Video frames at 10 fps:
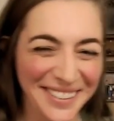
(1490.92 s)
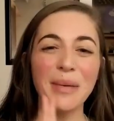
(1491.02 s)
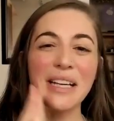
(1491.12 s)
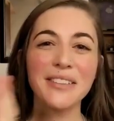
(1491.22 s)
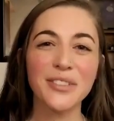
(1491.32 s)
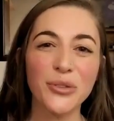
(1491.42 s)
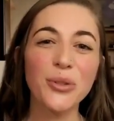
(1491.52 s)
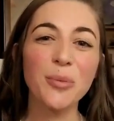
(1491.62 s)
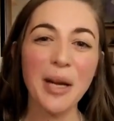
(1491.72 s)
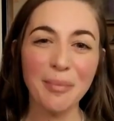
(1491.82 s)
Because
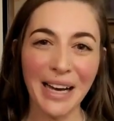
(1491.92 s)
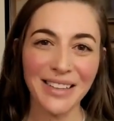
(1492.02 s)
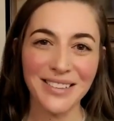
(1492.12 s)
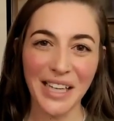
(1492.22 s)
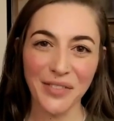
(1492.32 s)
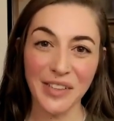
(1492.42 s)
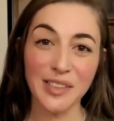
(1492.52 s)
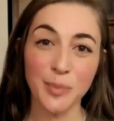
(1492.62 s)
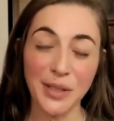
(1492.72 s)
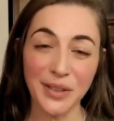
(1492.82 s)
through my past life
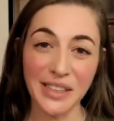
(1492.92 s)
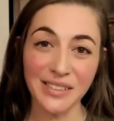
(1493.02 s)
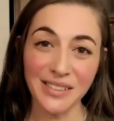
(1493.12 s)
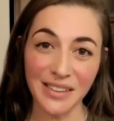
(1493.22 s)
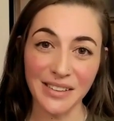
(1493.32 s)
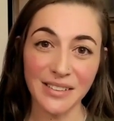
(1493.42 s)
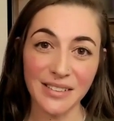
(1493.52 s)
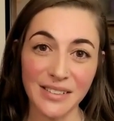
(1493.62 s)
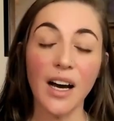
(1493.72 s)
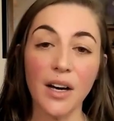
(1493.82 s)

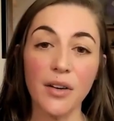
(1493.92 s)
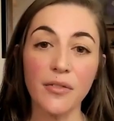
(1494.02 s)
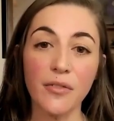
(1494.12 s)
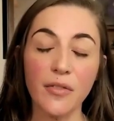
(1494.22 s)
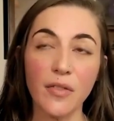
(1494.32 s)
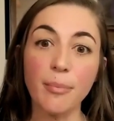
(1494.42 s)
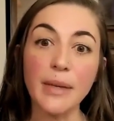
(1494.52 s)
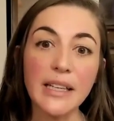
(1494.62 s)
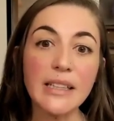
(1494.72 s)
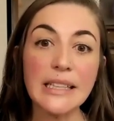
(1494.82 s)
experiences of
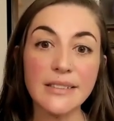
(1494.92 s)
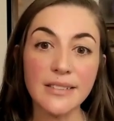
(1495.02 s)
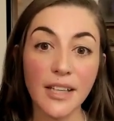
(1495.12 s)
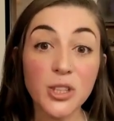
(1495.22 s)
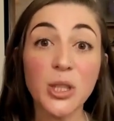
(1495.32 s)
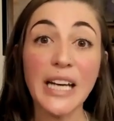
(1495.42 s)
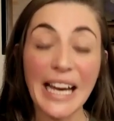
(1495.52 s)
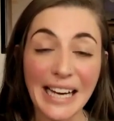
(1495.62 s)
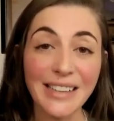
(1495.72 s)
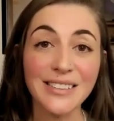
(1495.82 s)
being such an
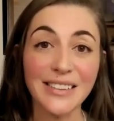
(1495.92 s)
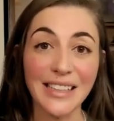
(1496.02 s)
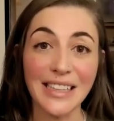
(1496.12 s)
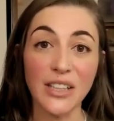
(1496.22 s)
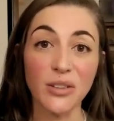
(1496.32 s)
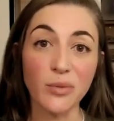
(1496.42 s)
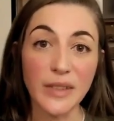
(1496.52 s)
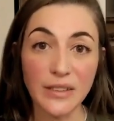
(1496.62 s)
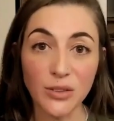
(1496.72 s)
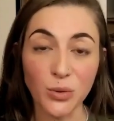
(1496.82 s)
asset and a
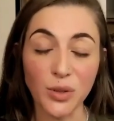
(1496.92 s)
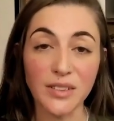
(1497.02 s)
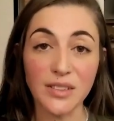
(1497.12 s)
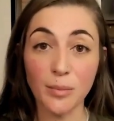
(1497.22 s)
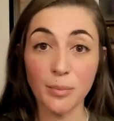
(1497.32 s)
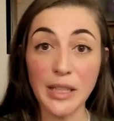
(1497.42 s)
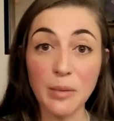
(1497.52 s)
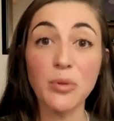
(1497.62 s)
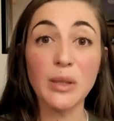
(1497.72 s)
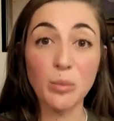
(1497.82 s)
resource to
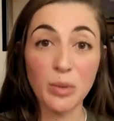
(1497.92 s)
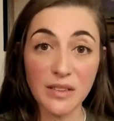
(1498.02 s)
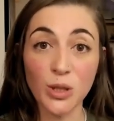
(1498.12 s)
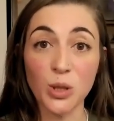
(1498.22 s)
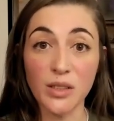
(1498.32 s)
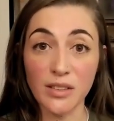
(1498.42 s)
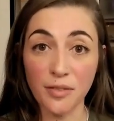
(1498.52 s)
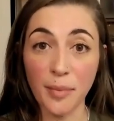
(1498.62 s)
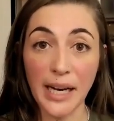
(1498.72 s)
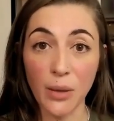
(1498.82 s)
people in positions of
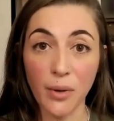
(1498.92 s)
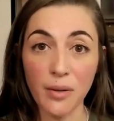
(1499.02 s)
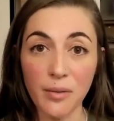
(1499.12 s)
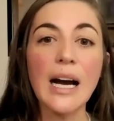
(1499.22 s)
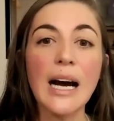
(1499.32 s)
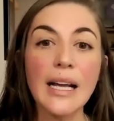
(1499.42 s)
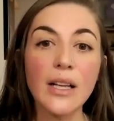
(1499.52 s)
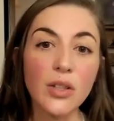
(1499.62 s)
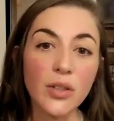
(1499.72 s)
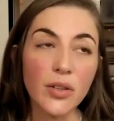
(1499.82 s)
power, I
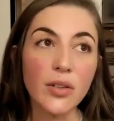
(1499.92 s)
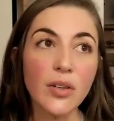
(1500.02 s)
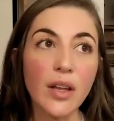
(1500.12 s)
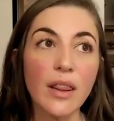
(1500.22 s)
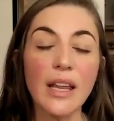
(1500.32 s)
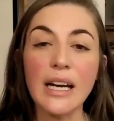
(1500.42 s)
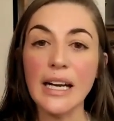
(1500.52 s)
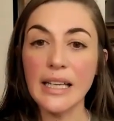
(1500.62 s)
learned that I